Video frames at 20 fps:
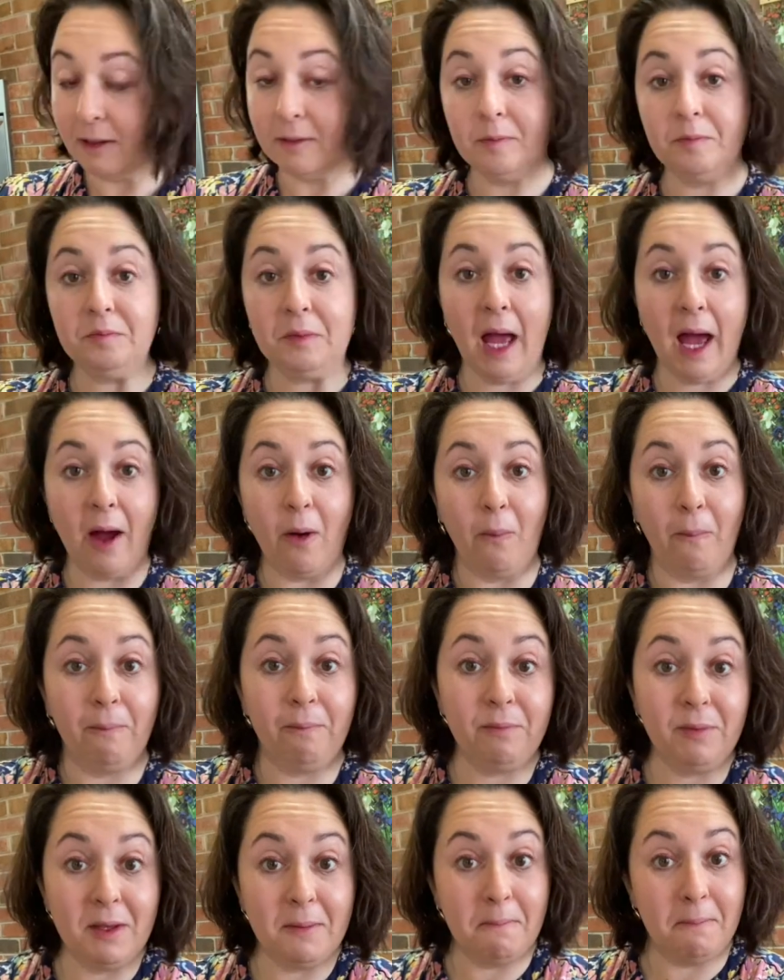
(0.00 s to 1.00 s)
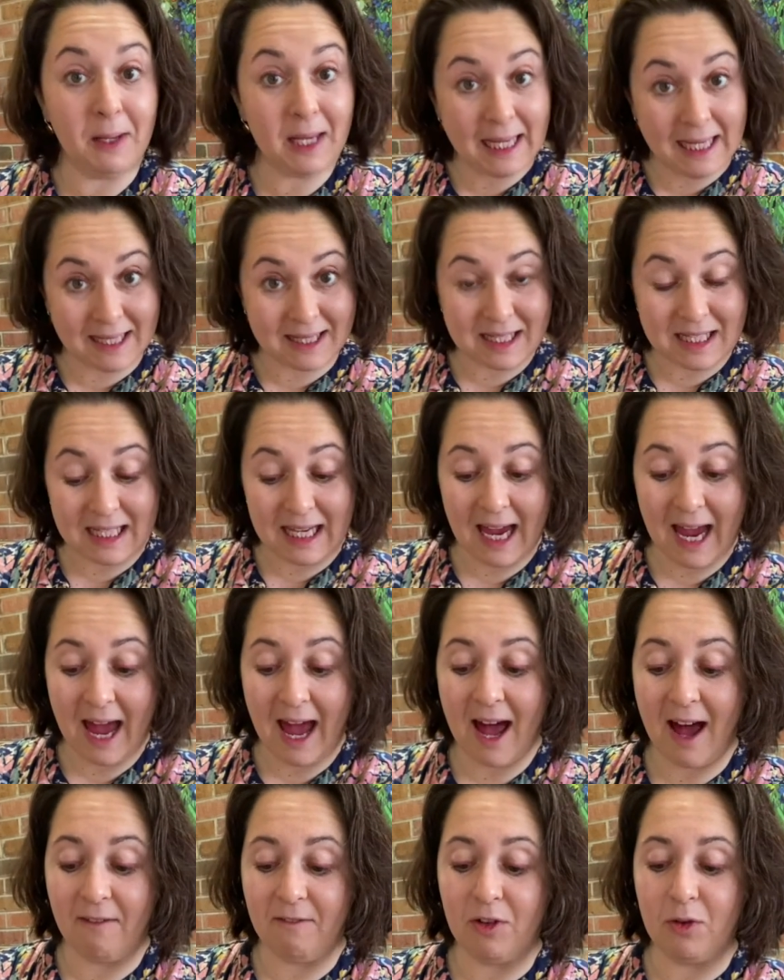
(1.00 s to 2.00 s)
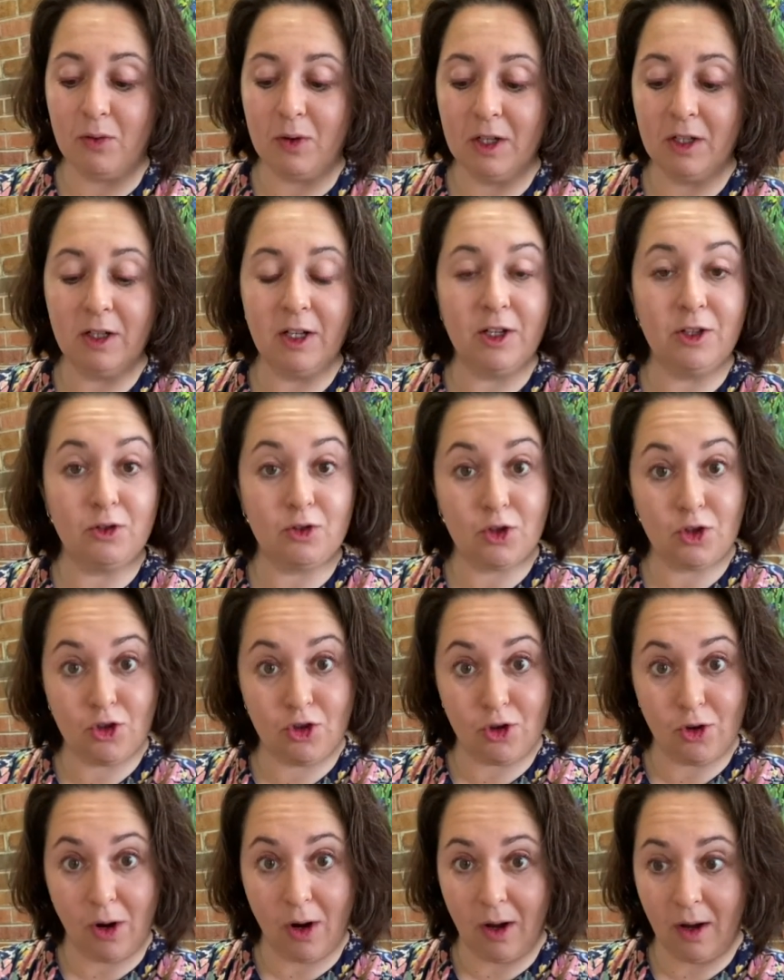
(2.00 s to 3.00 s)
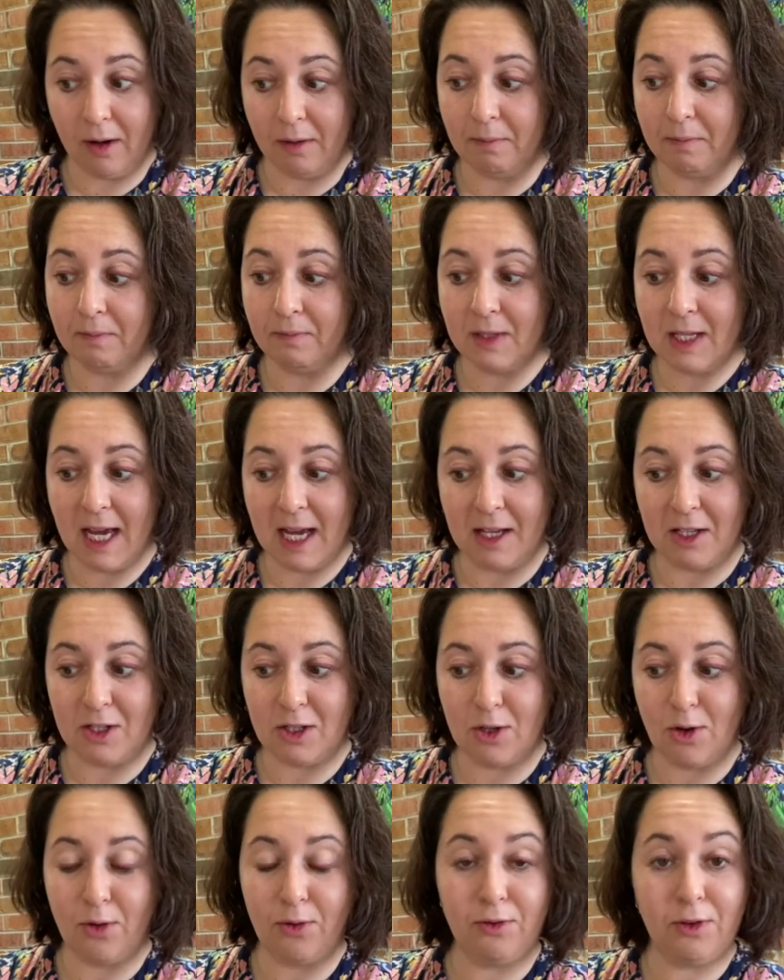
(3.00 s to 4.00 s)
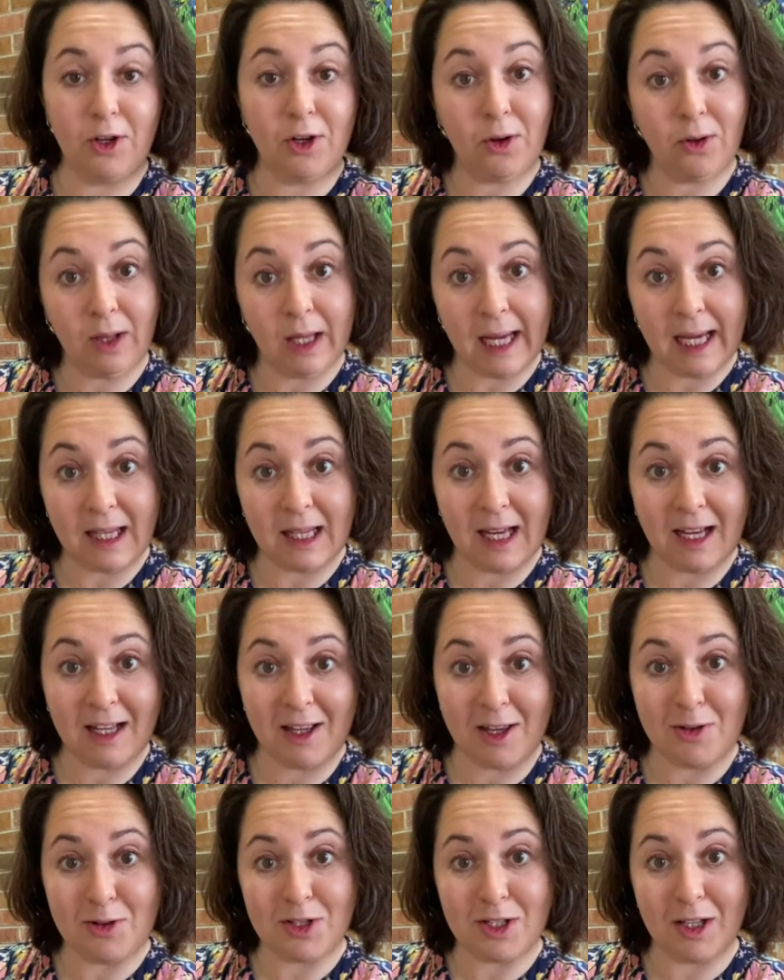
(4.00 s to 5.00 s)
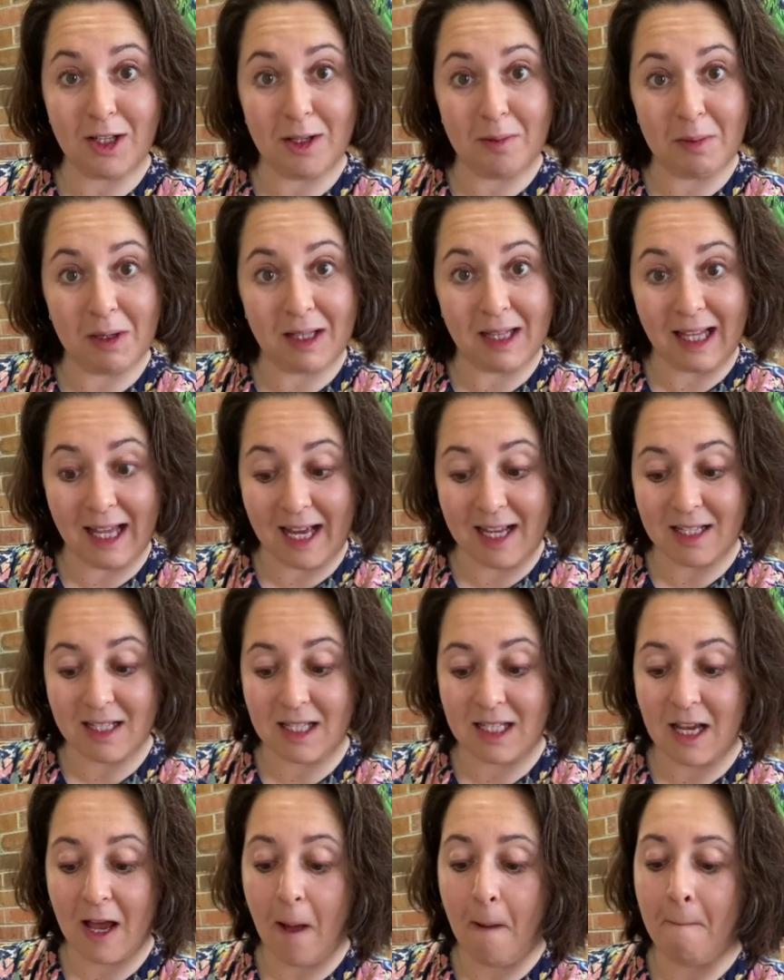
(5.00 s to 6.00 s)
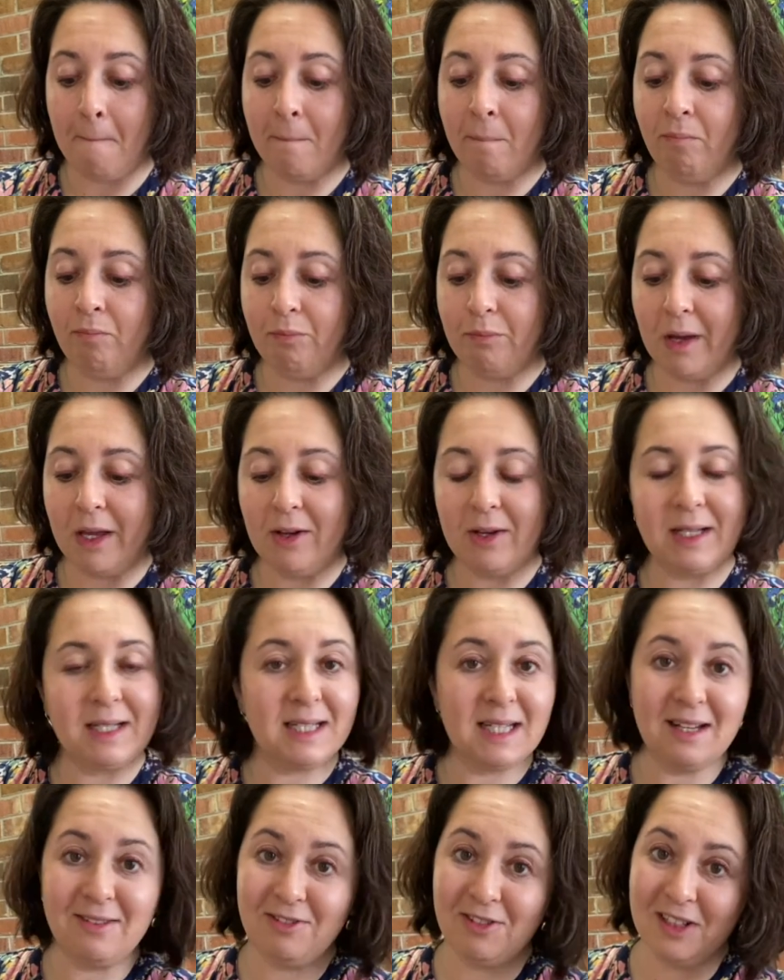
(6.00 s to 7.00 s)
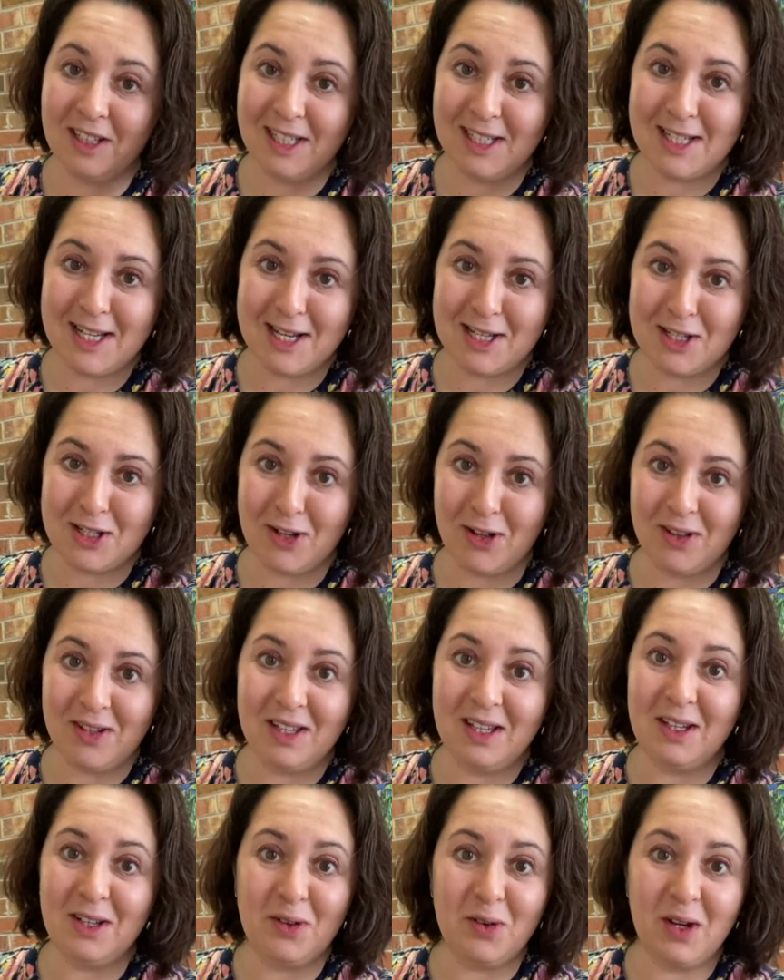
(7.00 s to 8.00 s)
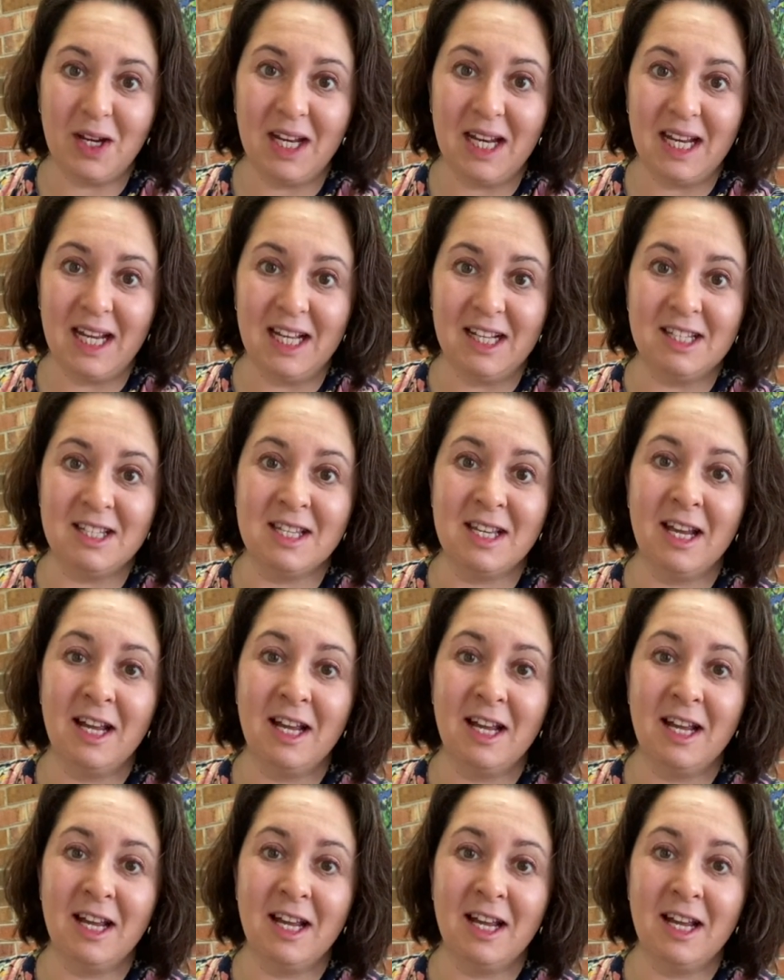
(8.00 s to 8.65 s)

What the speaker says: Now, the beets have a really strong taste. So if you don't like that, use a little bit less, but you can definitely taste all the ingredients.